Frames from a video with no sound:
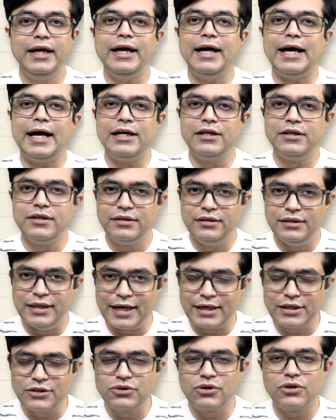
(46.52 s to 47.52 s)
And
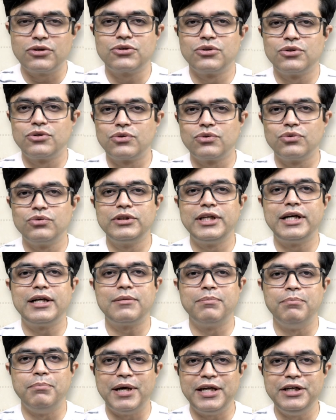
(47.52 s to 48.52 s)
that is also true
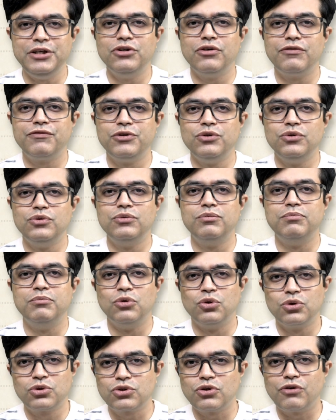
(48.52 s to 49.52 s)
that many of you,
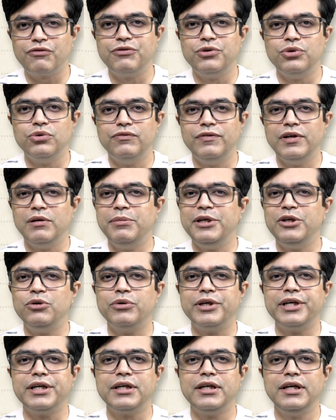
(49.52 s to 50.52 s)
most of you will be
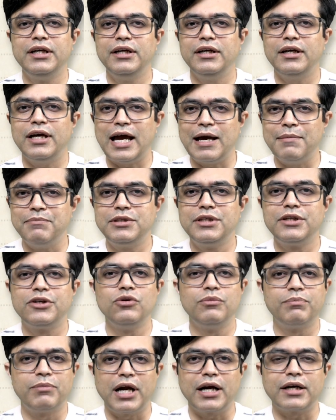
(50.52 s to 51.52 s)
doing
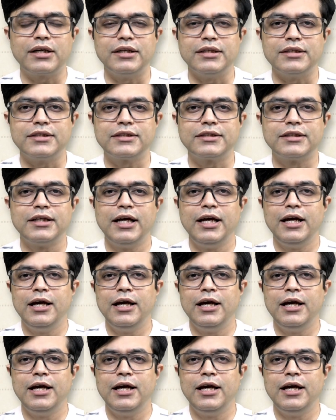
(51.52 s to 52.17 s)
MCQ practice.